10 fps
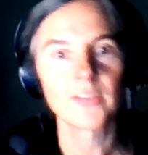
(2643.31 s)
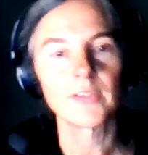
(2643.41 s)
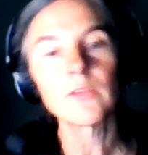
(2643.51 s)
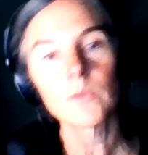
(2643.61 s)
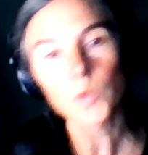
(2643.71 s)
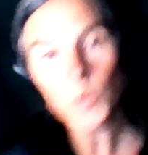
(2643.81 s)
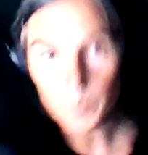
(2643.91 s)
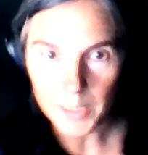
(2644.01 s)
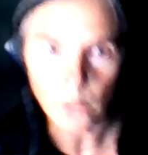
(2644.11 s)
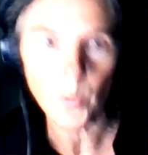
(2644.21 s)
So that
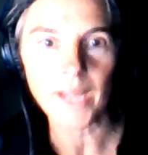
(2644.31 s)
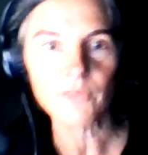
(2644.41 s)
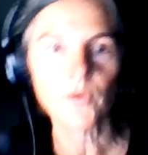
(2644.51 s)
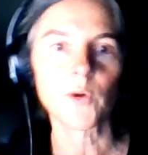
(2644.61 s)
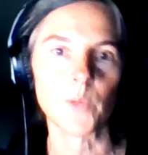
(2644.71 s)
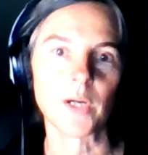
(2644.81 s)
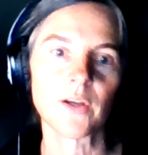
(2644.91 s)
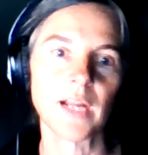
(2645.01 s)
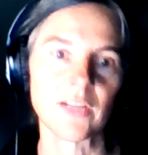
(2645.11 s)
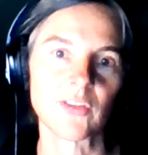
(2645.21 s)
could be a way forward,
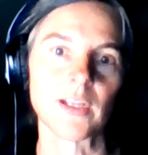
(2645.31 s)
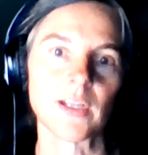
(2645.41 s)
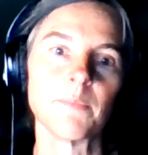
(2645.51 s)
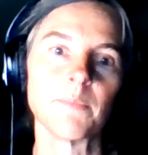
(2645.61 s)
actually.